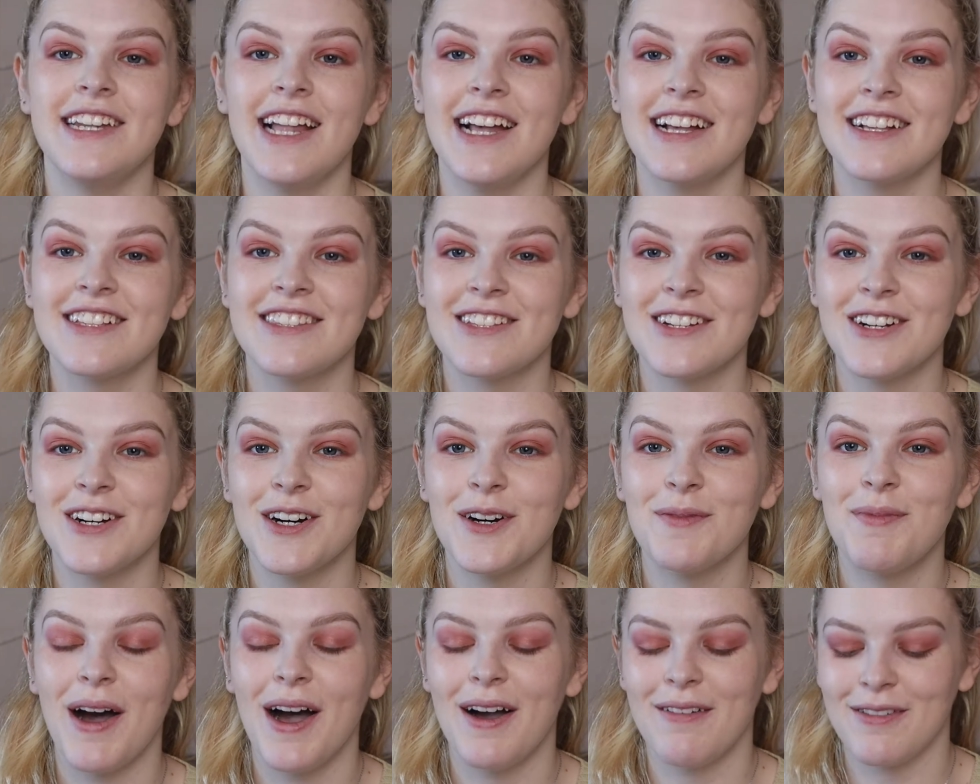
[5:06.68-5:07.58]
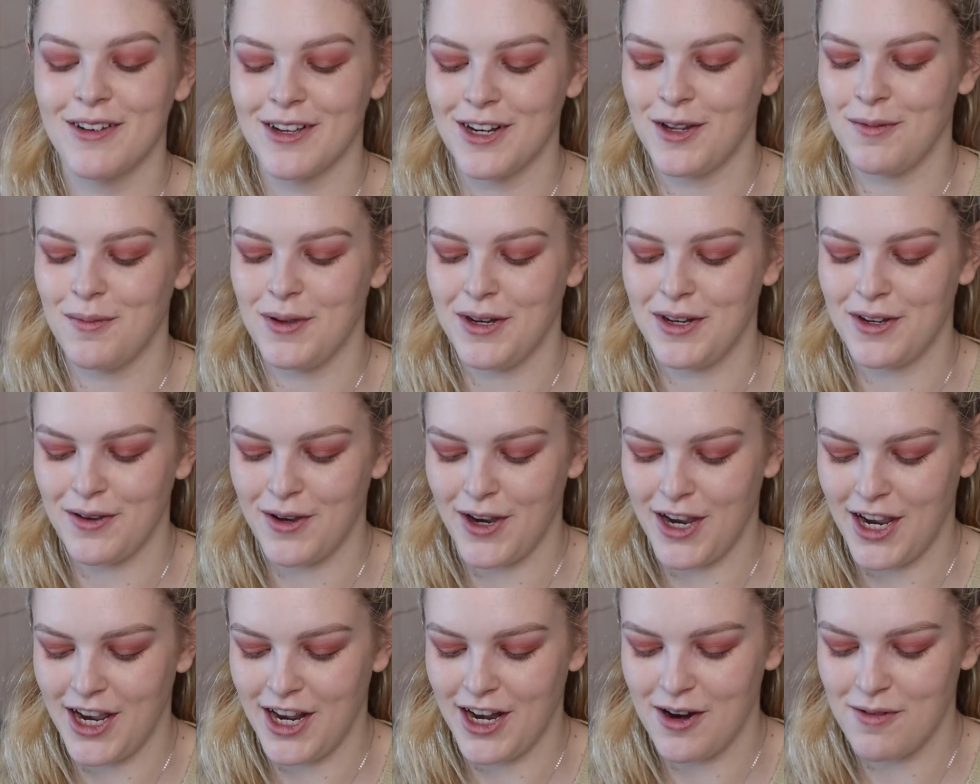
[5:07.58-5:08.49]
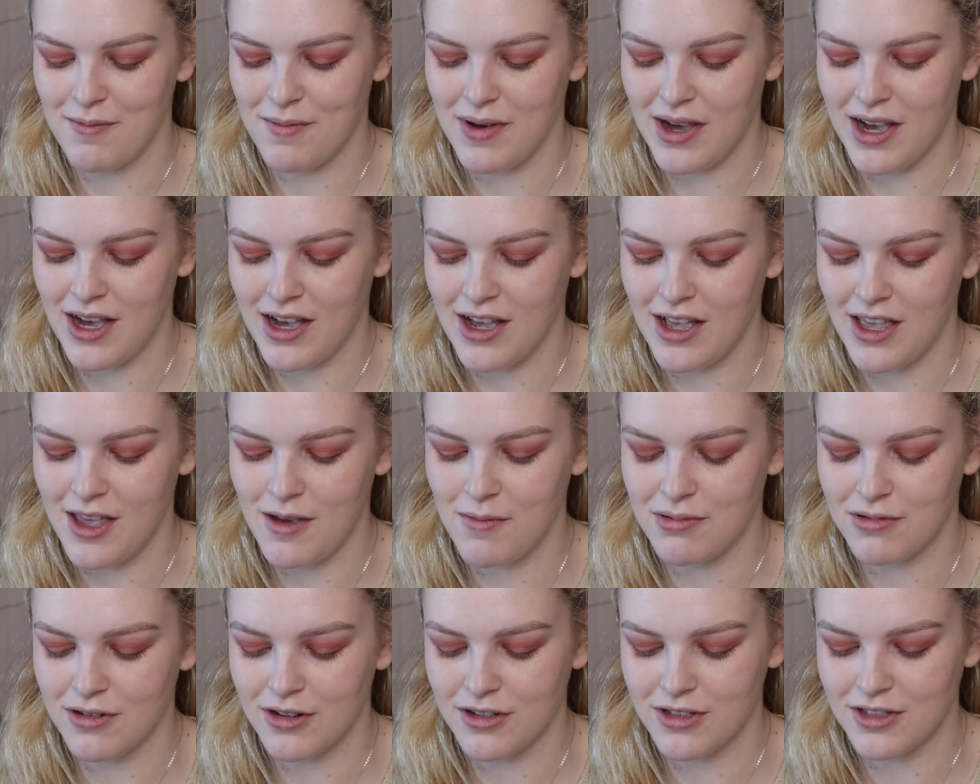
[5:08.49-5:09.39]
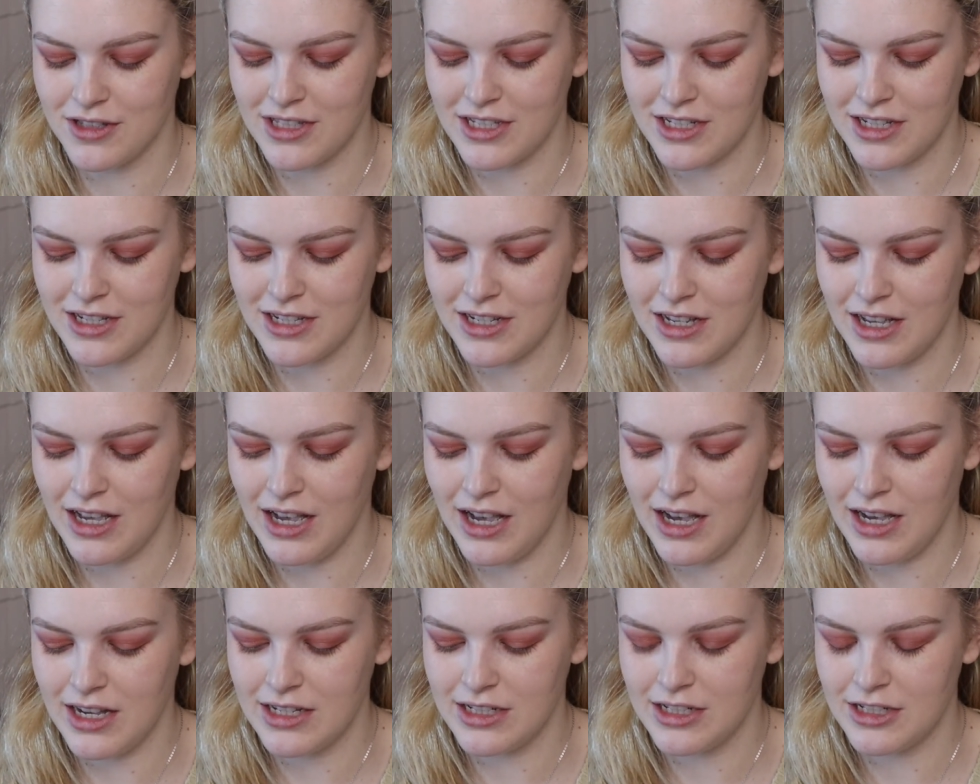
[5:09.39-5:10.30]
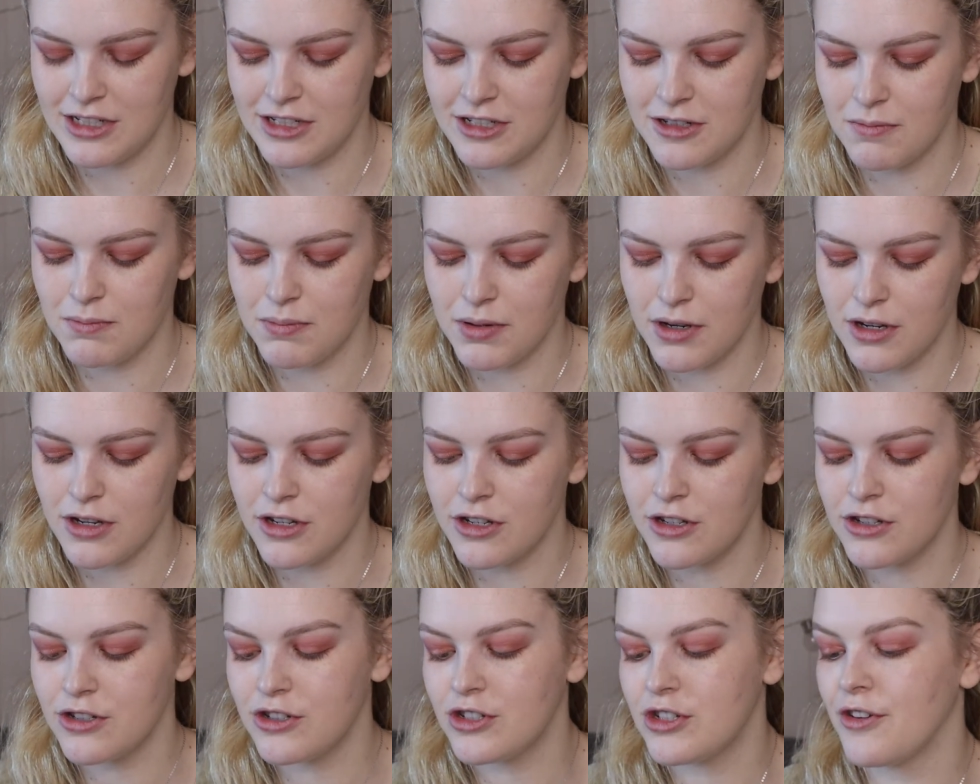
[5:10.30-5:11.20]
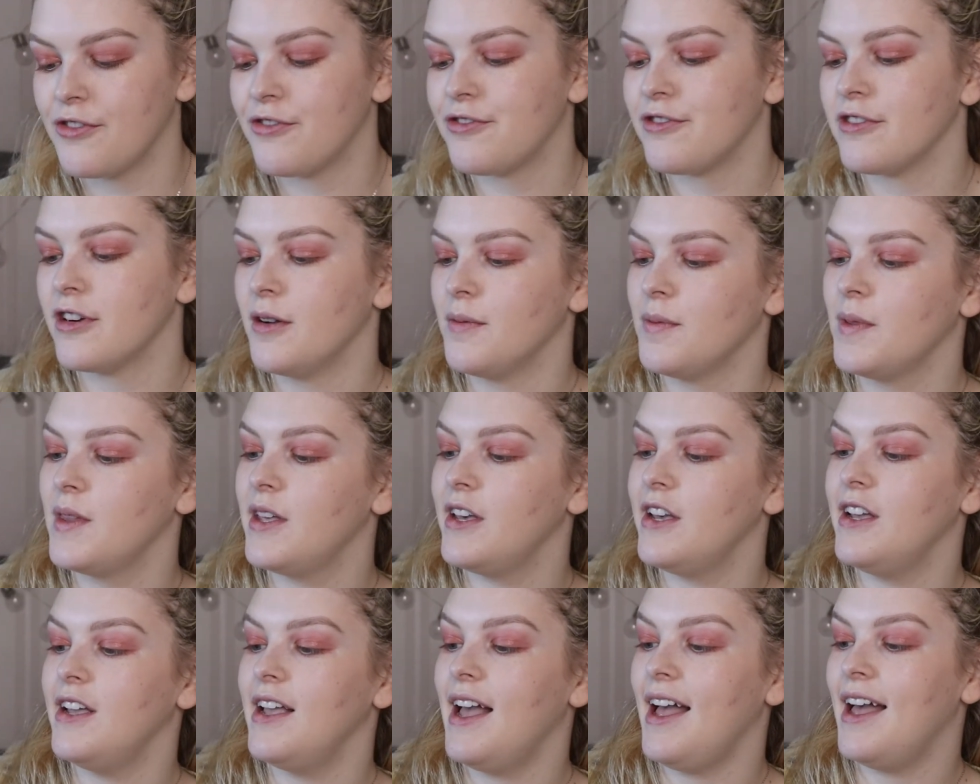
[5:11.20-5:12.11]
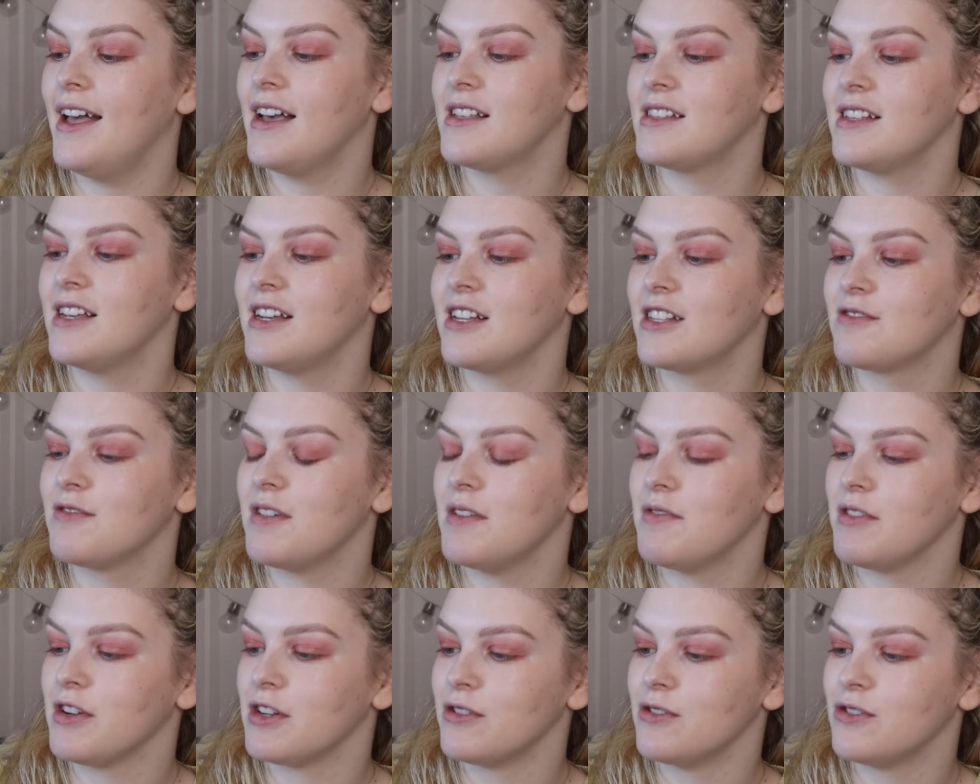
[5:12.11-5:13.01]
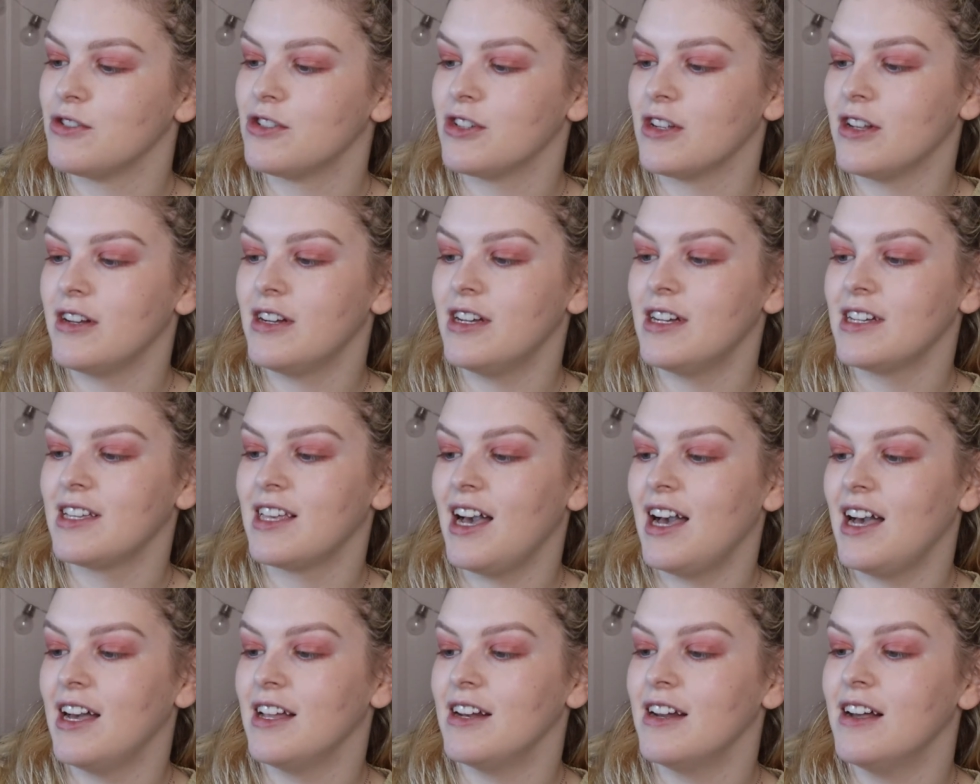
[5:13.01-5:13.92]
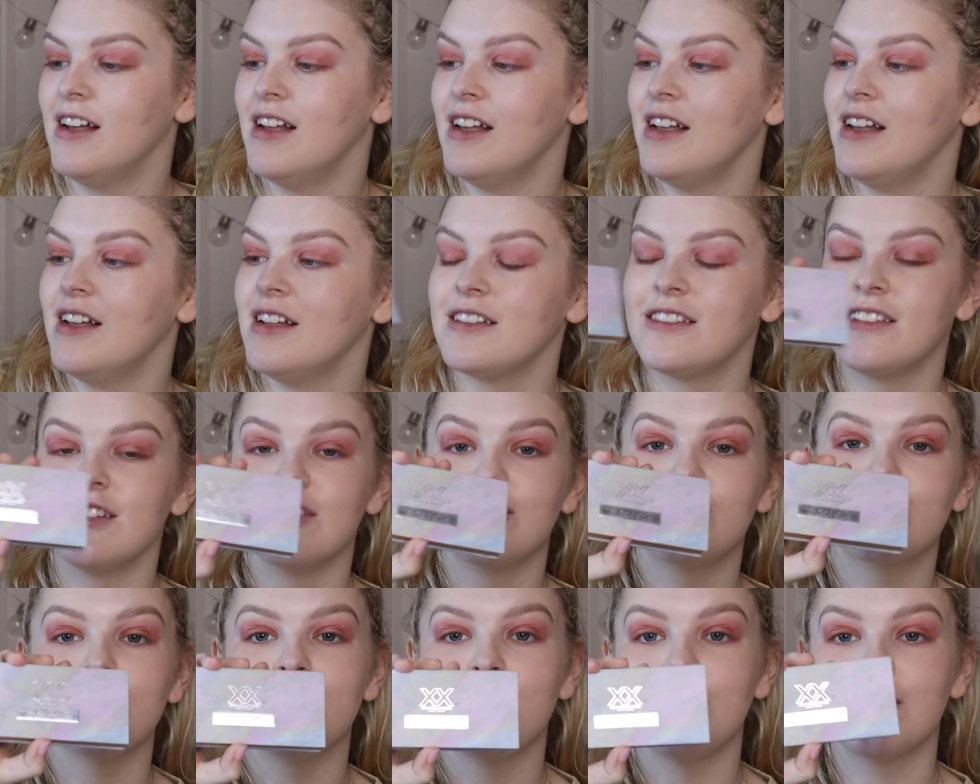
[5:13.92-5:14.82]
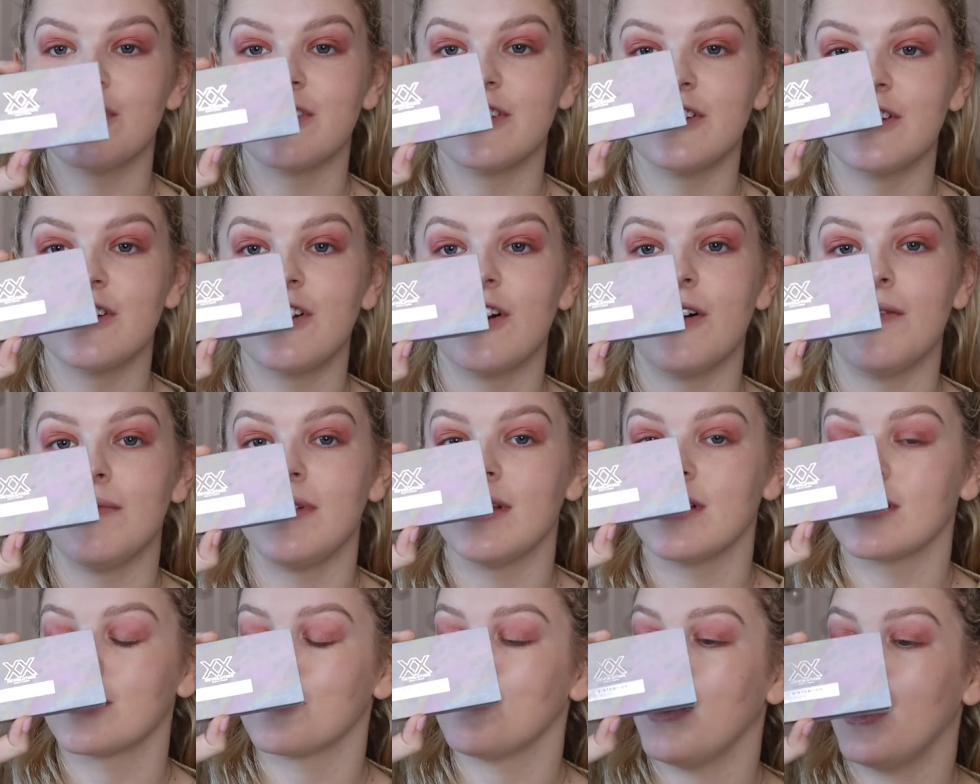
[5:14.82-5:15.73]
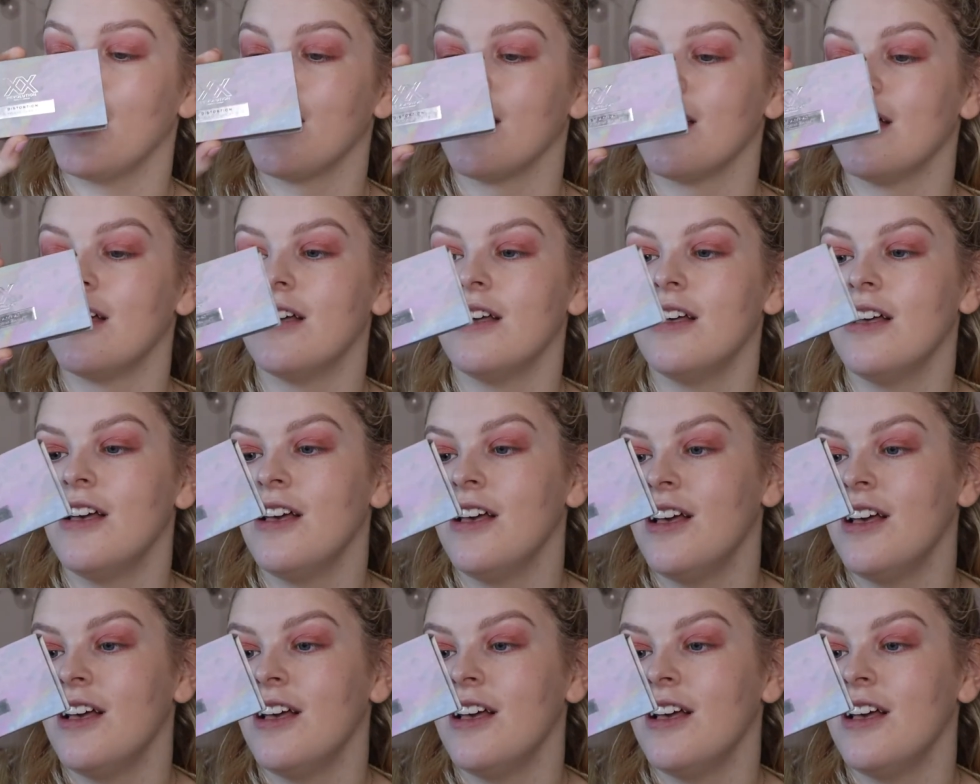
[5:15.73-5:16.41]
Next up, I'm going to be doing my bronzer and blush from the XX Revolution, again, Distortion Complex Palette.